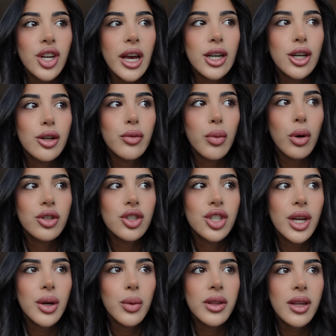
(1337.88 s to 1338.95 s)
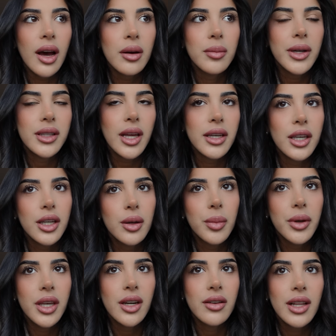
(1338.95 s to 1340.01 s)
I could have watched it with Ahmed. Like, he could
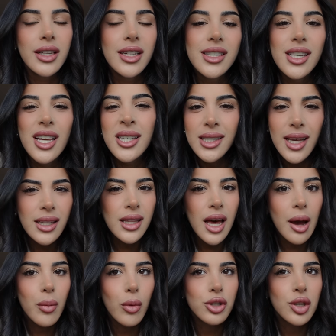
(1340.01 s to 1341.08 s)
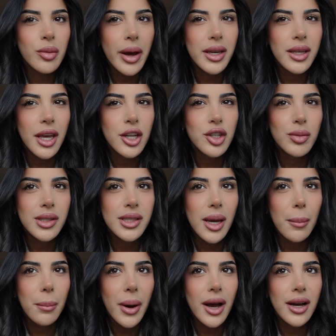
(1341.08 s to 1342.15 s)
be here. Like, it's sad that I'm watching my engagement
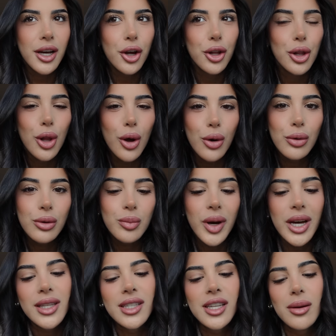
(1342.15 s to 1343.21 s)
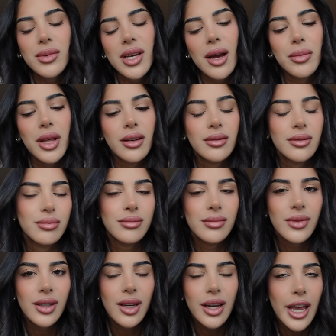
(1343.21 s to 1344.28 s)
tape back alone. But at the same time, like,
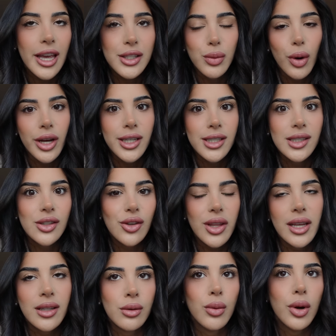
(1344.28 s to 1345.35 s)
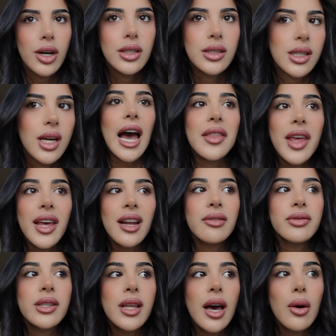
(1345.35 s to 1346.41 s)
it is what it is. It's not the end of the world. And then
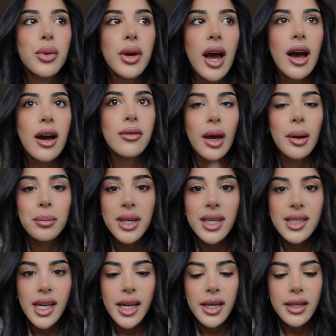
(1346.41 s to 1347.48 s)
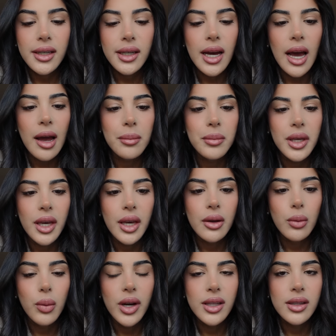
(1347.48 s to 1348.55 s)
after that, we have a meeting. I'm
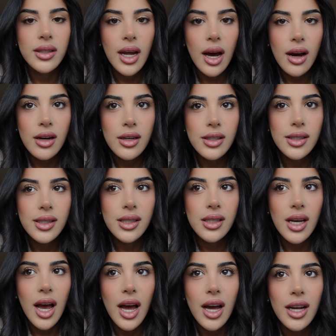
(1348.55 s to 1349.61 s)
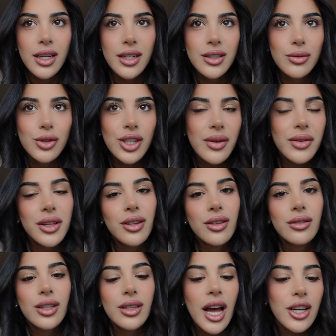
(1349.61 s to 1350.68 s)
meeting with Nas and we should have a
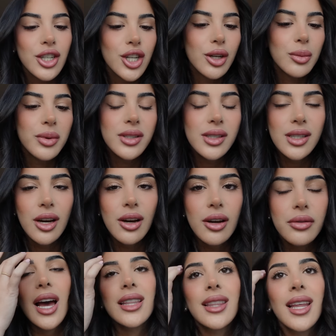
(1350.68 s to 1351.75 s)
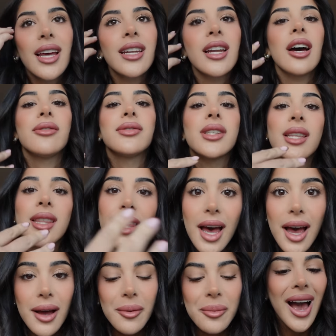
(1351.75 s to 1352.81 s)
little catch up and stuff. And then after
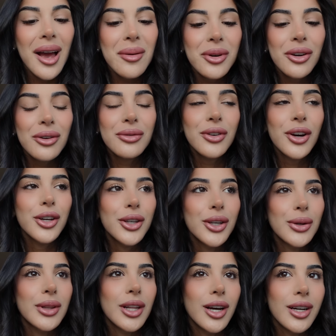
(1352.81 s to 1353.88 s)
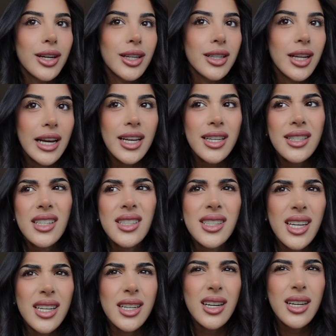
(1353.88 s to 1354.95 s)
that, I'm going for a cute little, I guess a
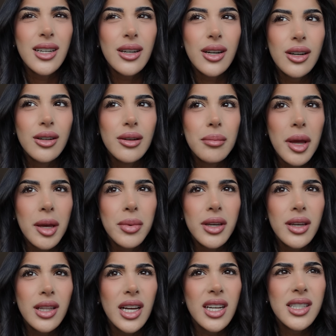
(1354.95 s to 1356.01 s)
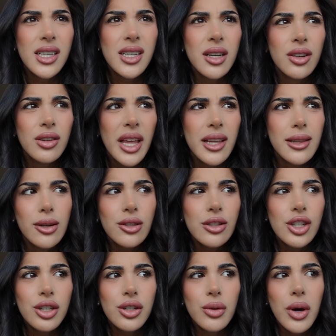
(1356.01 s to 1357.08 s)
dinner, maybe like a dinner, late
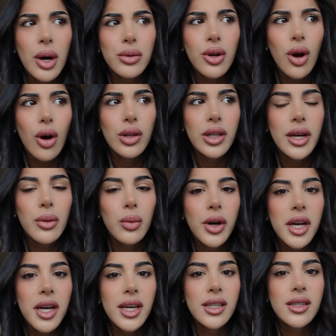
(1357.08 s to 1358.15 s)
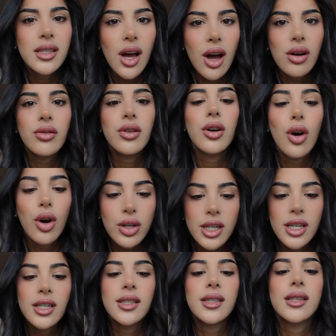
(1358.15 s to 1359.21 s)
lunch. I don't know what I would call it, with Tara,
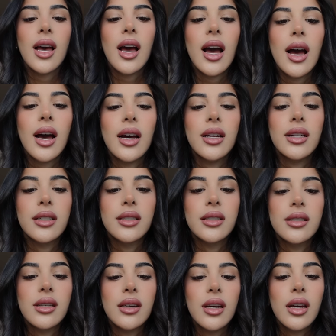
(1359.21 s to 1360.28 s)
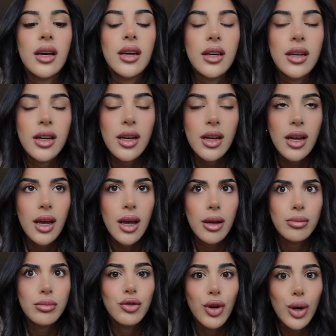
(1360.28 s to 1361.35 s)
Honus and
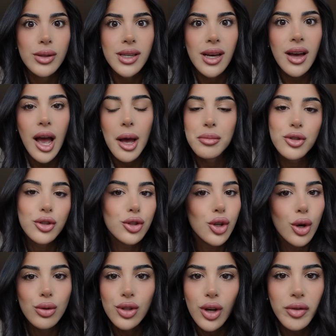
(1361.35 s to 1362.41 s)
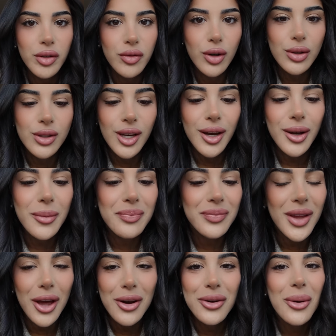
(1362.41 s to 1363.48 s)
Rosa. I'm so sorry, Rosa.
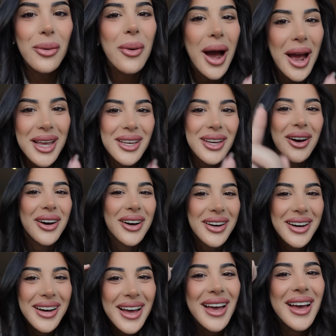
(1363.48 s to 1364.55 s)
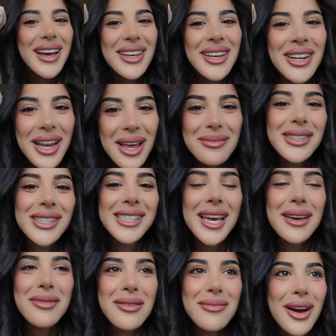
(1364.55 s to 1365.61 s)
I don't know why your name
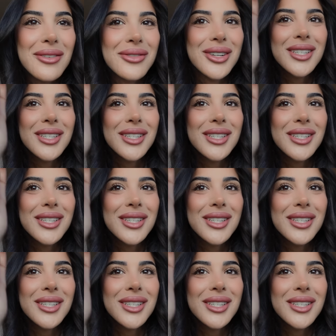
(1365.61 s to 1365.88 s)
escaped my mind for